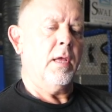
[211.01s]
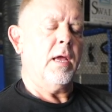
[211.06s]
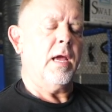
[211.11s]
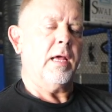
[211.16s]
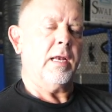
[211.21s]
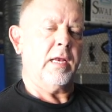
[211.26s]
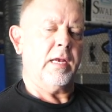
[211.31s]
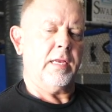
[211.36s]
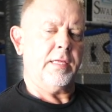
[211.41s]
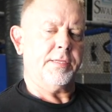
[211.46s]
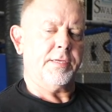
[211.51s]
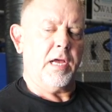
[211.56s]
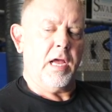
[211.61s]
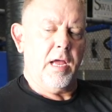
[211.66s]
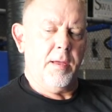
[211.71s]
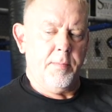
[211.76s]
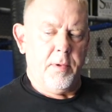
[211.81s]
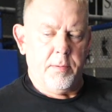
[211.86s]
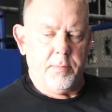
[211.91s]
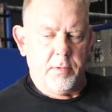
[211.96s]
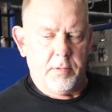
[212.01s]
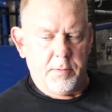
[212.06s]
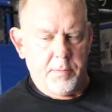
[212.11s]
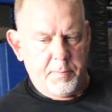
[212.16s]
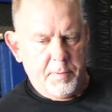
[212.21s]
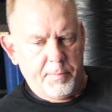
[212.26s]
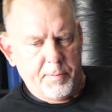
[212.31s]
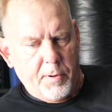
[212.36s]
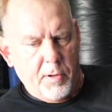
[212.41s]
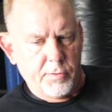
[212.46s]
At any time, I'm going to
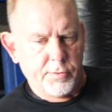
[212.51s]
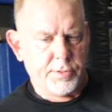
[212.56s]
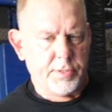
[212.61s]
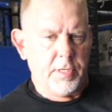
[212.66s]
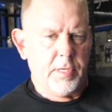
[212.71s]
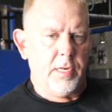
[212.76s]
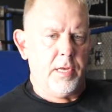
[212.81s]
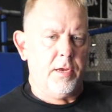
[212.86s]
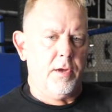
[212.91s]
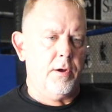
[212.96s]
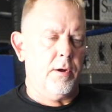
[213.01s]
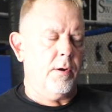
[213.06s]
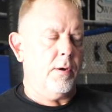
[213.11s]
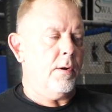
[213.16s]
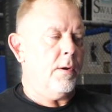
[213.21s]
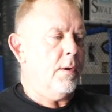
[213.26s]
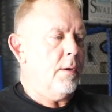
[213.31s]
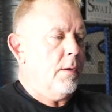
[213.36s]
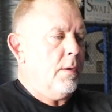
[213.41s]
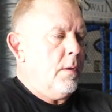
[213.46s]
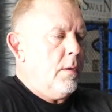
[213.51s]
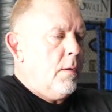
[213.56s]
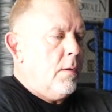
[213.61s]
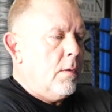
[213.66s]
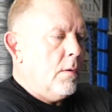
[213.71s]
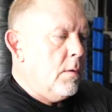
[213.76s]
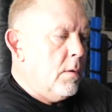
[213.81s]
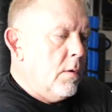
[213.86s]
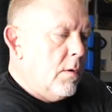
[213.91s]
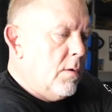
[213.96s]
be posting here,
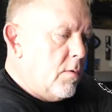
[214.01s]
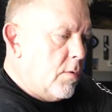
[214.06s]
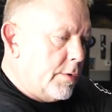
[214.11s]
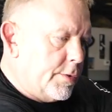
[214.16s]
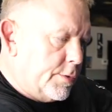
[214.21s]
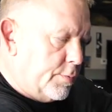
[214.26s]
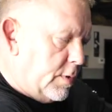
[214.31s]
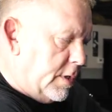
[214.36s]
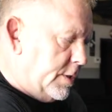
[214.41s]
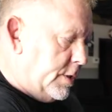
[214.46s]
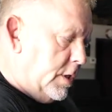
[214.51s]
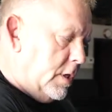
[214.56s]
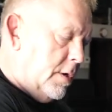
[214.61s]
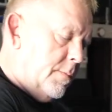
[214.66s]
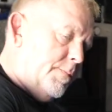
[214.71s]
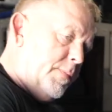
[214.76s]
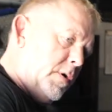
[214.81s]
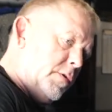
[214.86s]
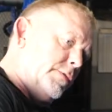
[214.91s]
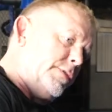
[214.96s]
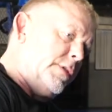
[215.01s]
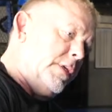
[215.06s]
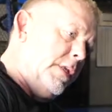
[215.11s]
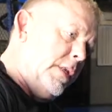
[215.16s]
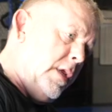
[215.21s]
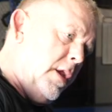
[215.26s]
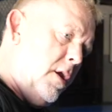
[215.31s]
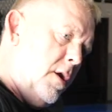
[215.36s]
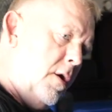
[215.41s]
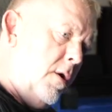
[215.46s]
or switching and posting
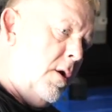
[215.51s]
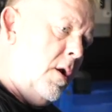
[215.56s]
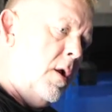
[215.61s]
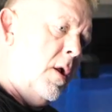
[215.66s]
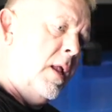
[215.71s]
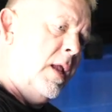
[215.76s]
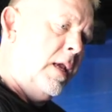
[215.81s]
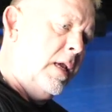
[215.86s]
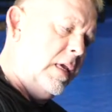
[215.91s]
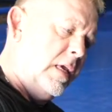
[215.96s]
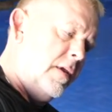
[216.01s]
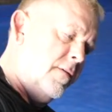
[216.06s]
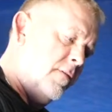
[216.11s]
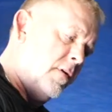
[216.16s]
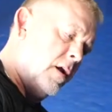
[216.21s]
here, even